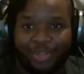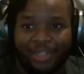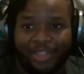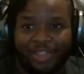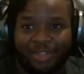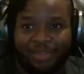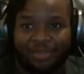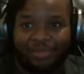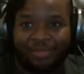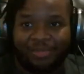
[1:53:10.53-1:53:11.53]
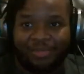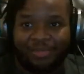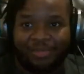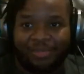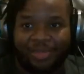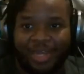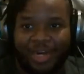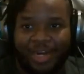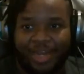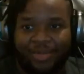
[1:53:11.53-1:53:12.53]
that shit, that
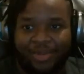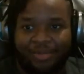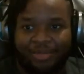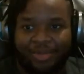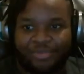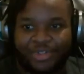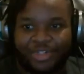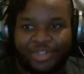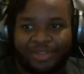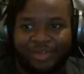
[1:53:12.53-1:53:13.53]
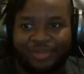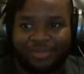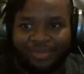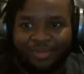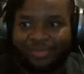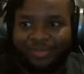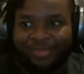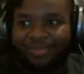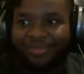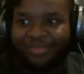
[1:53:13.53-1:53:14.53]
allowed them to fucking.
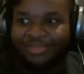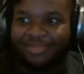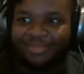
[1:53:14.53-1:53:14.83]
Can I